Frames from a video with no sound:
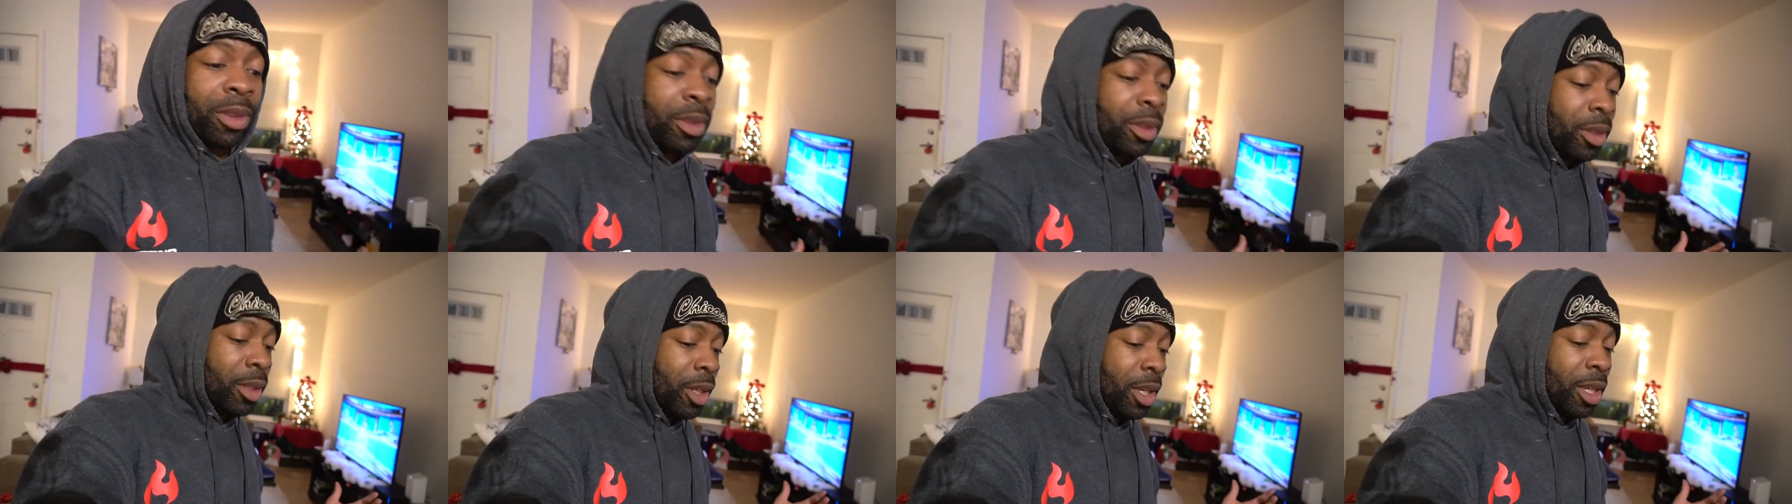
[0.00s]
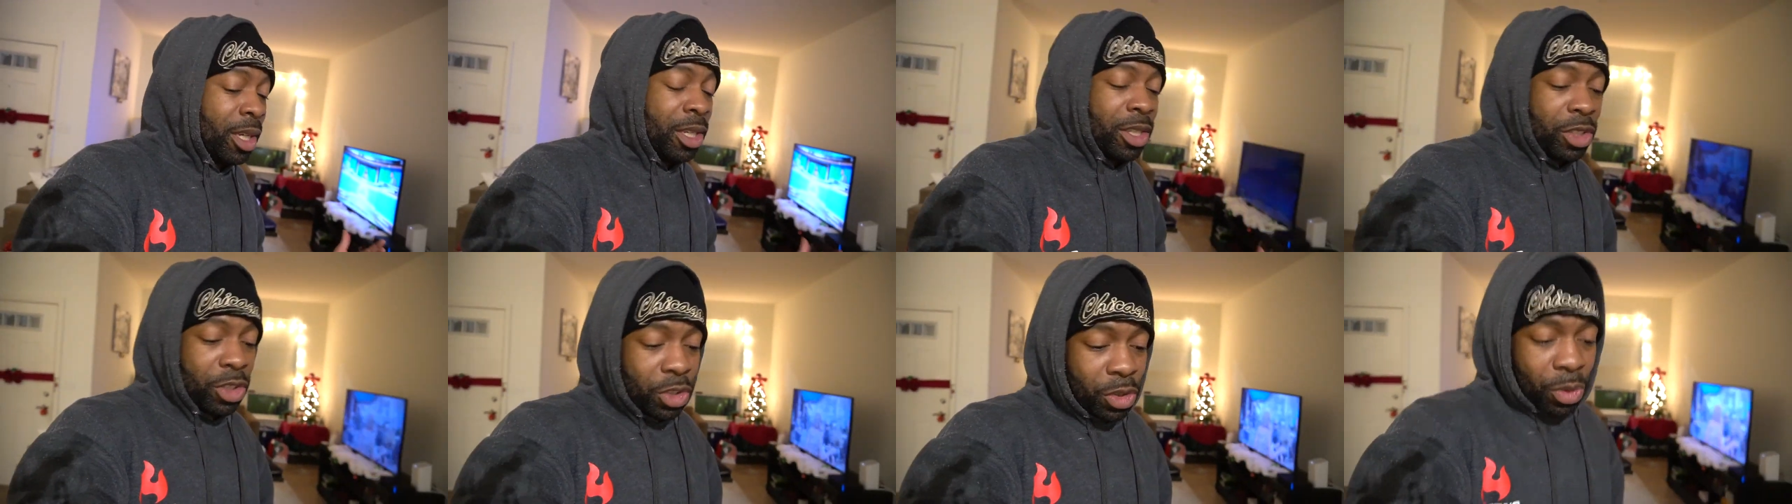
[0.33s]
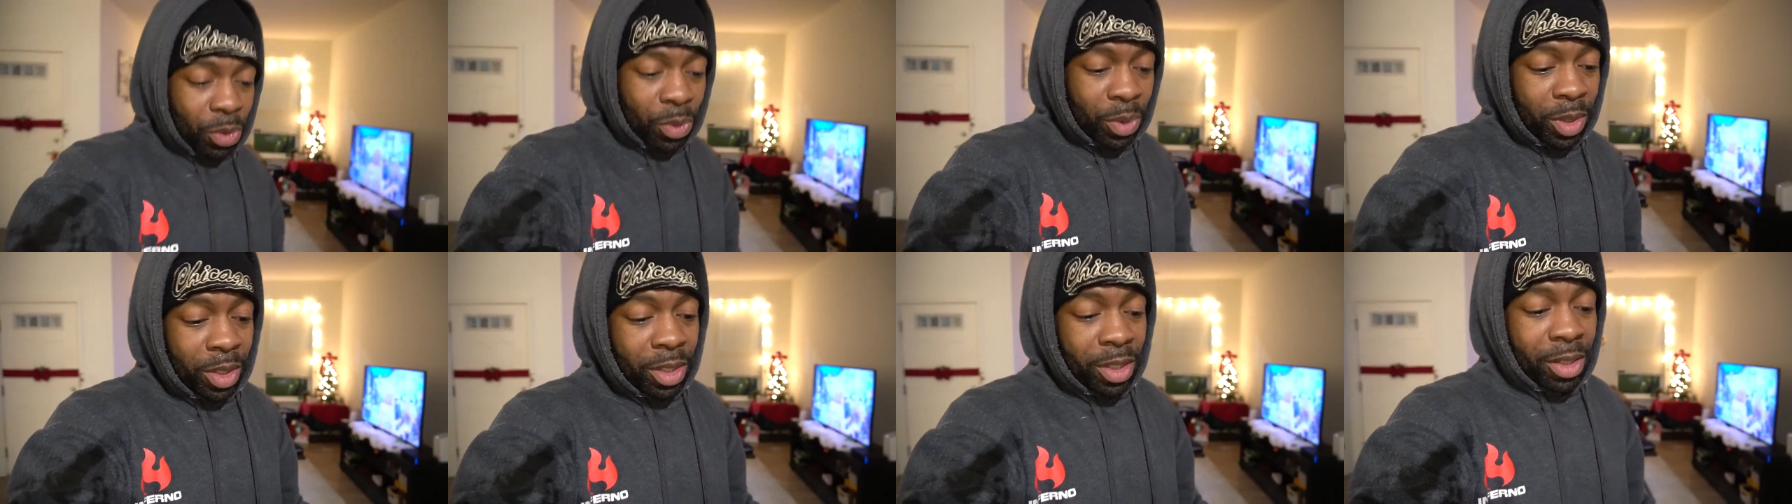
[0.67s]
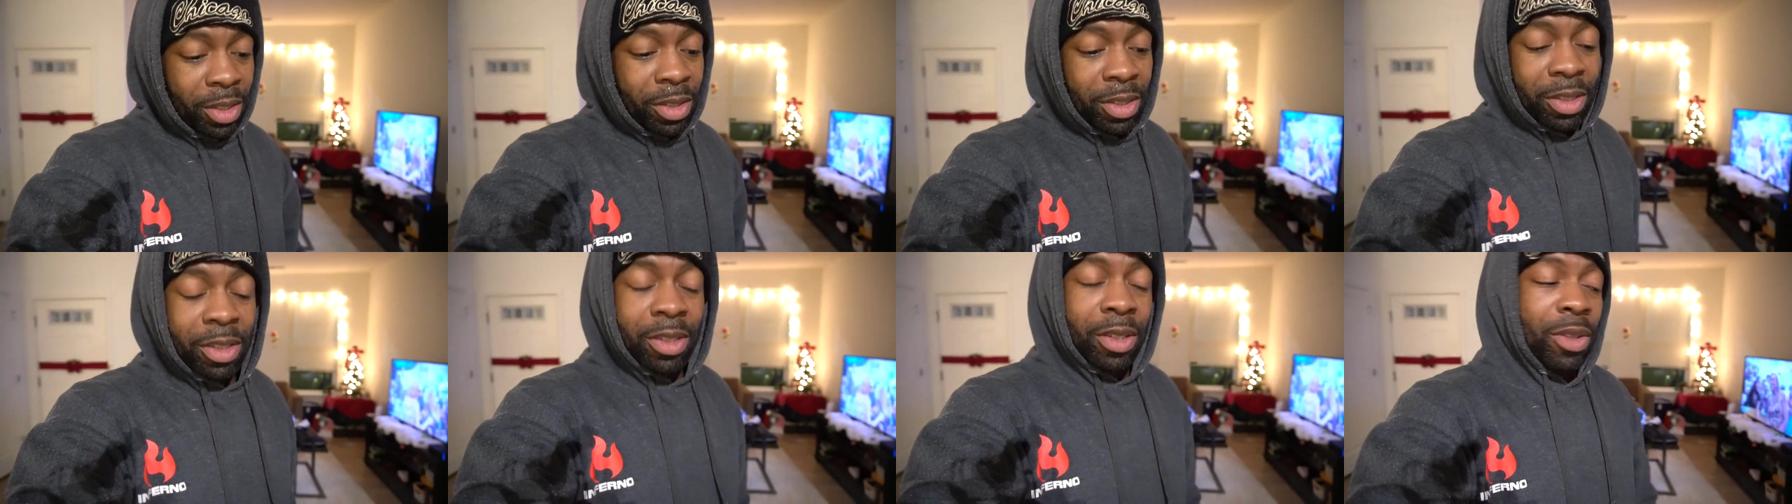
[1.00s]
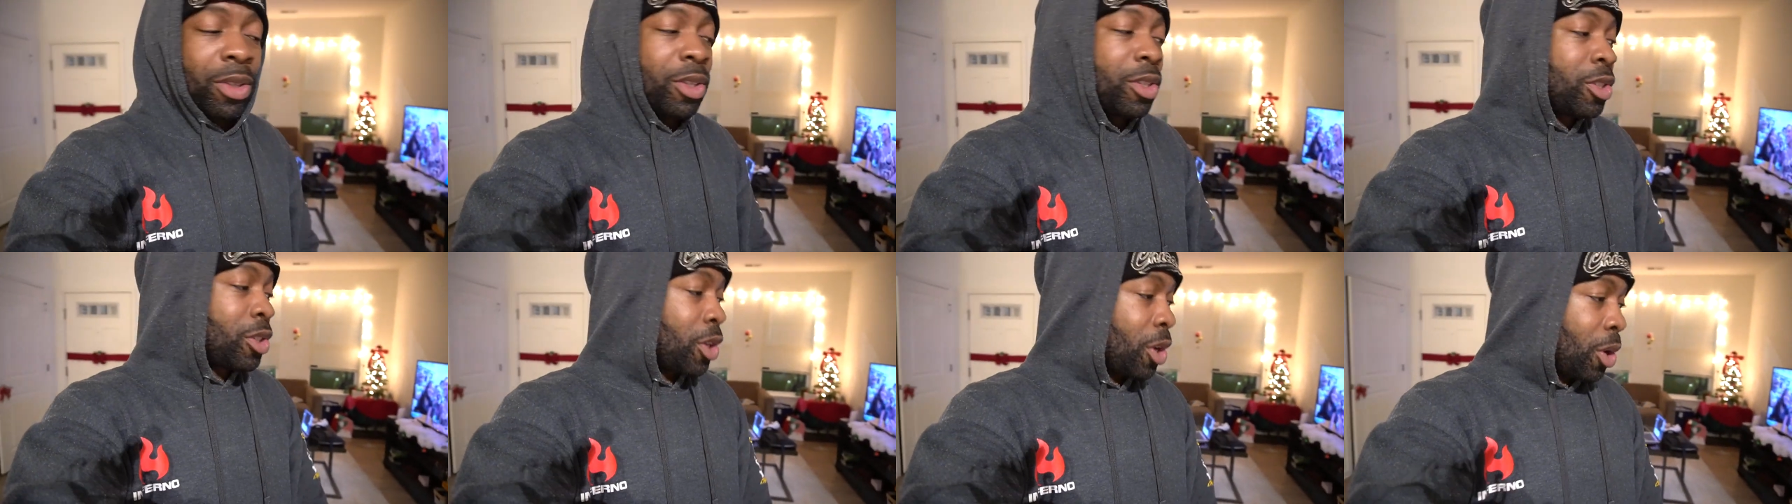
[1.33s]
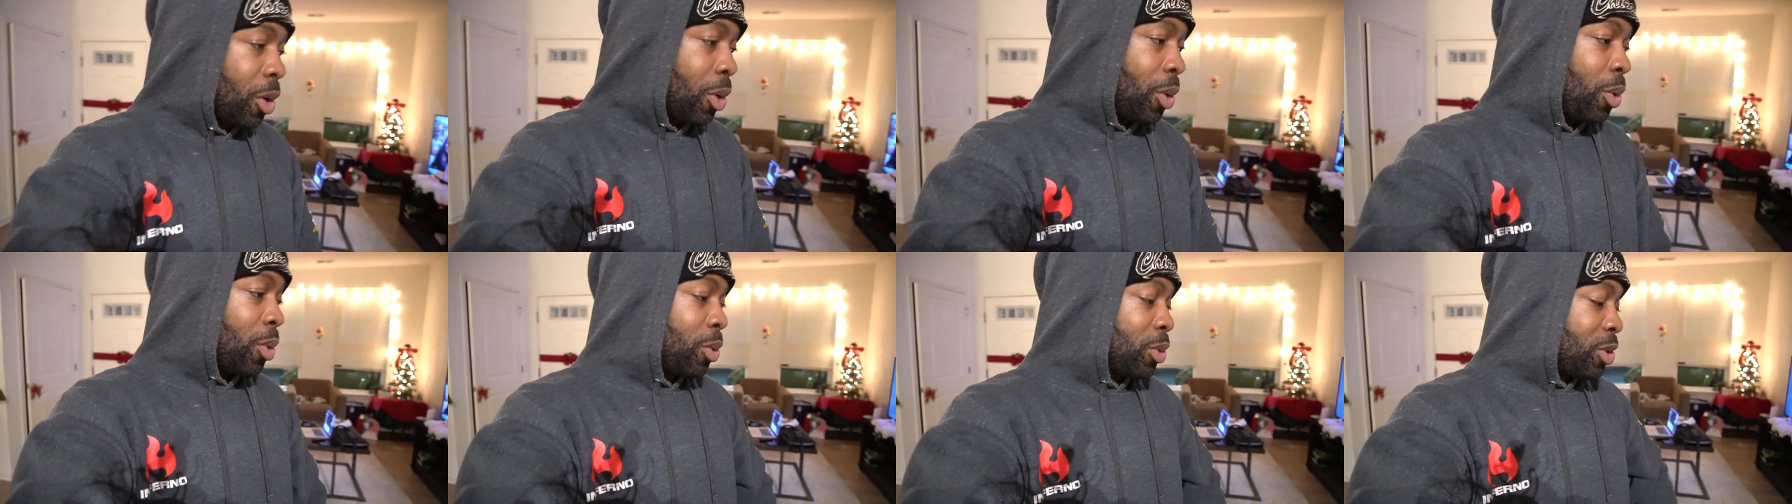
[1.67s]
the injuries to the
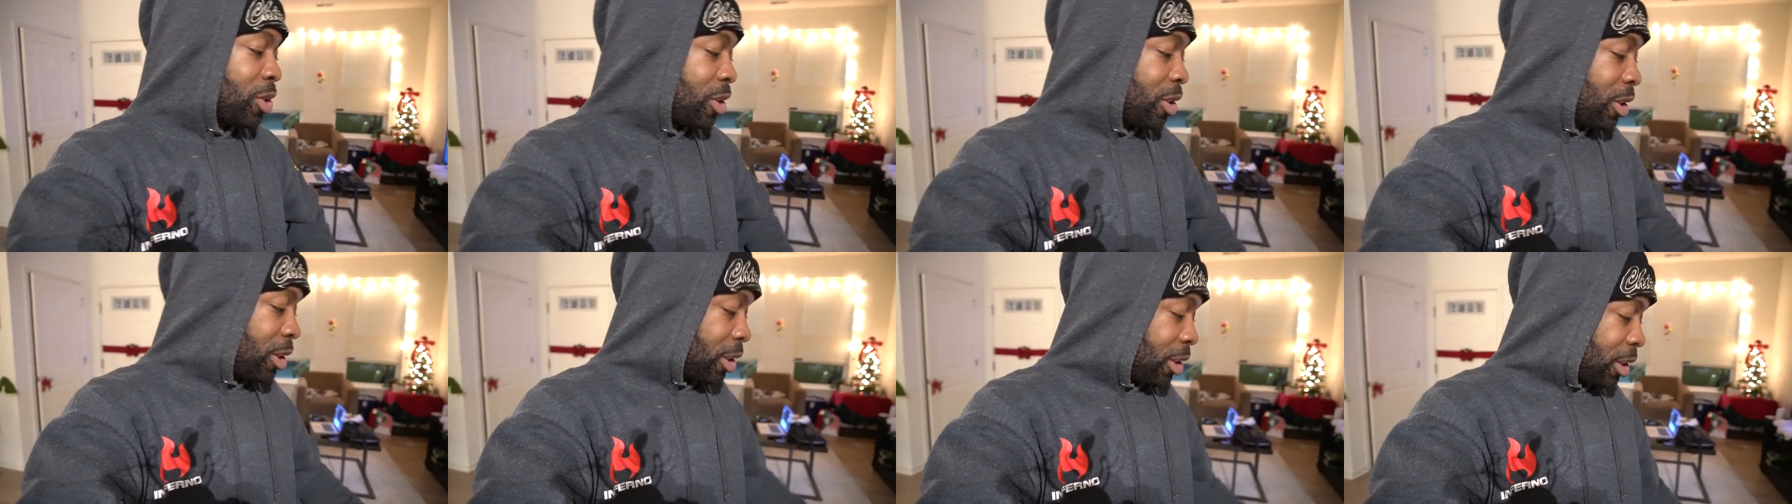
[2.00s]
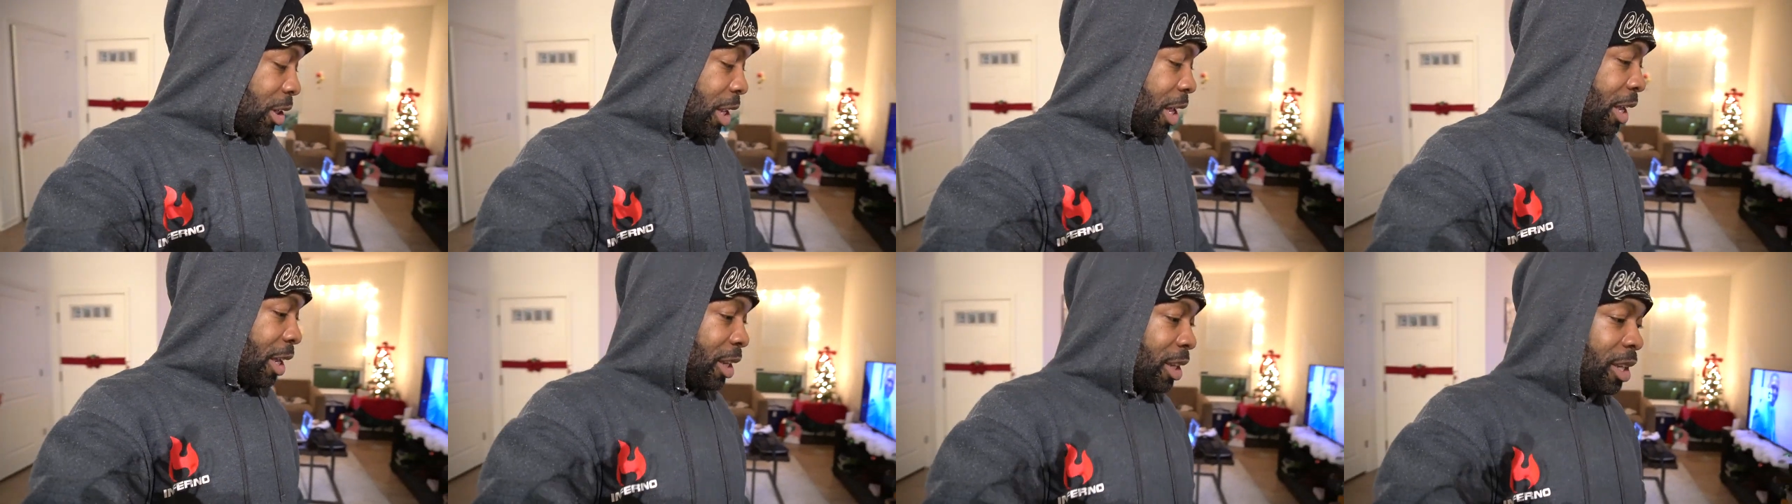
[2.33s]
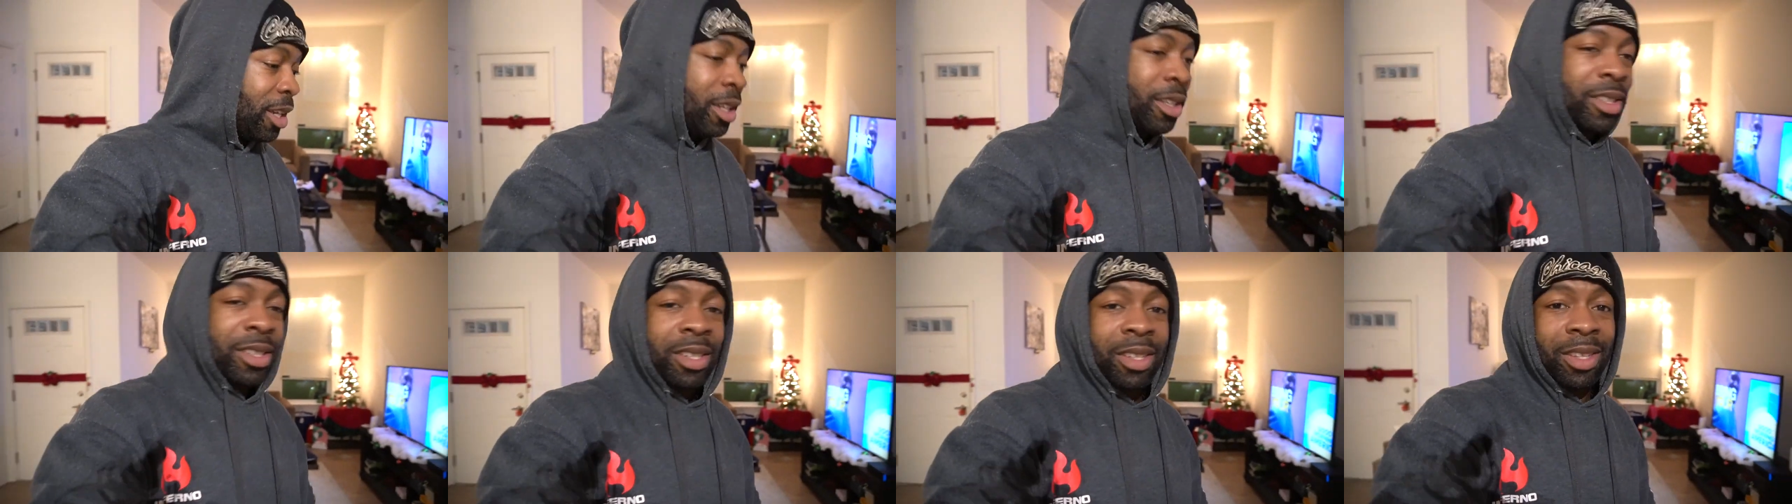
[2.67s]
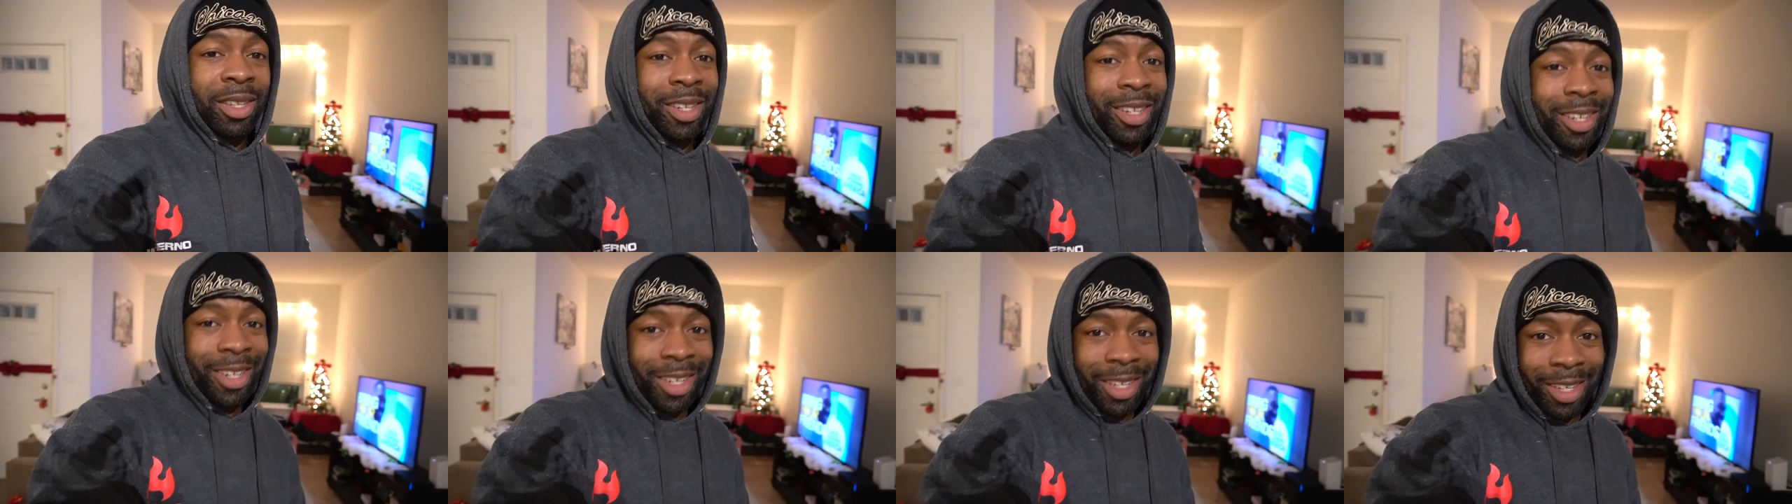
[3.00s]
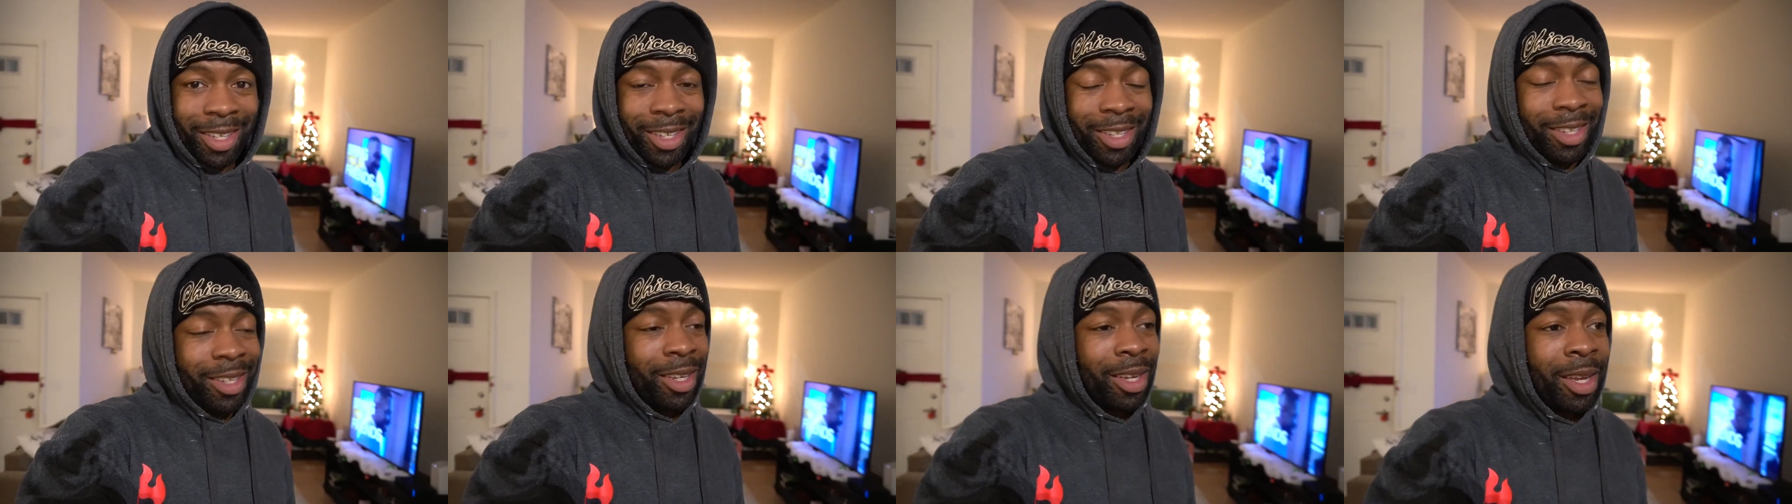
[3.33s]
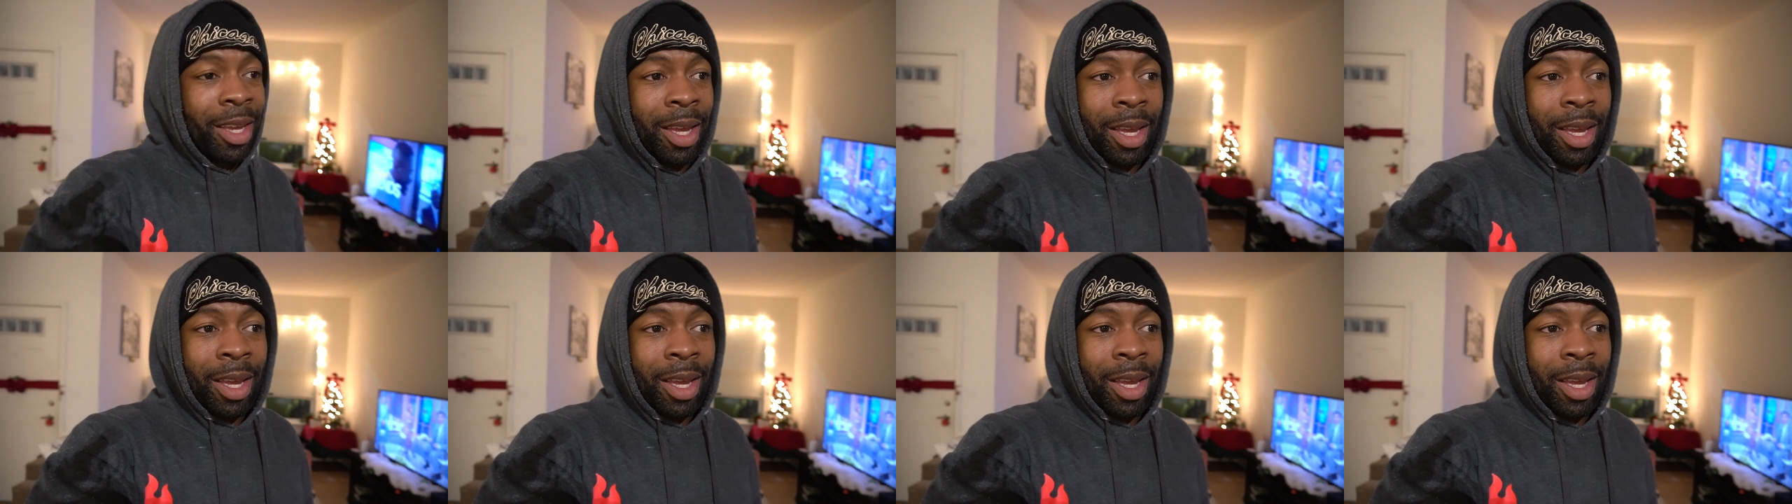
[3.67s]
toe to the leg to the knee